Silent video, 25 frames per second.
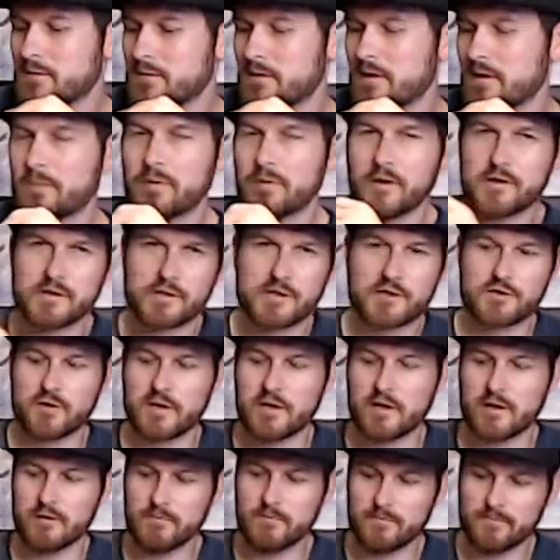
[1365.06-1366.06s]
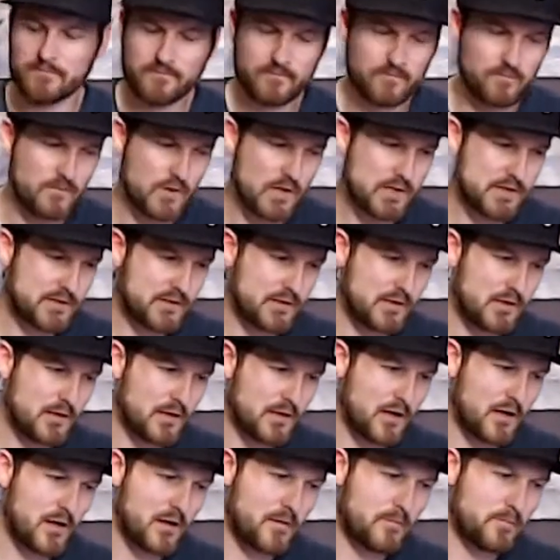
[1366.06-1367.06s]
one I purchased straight out. It's the
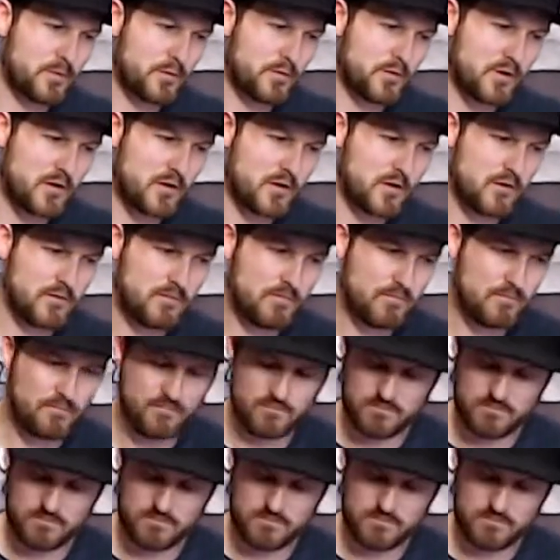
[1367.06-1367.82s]
Buna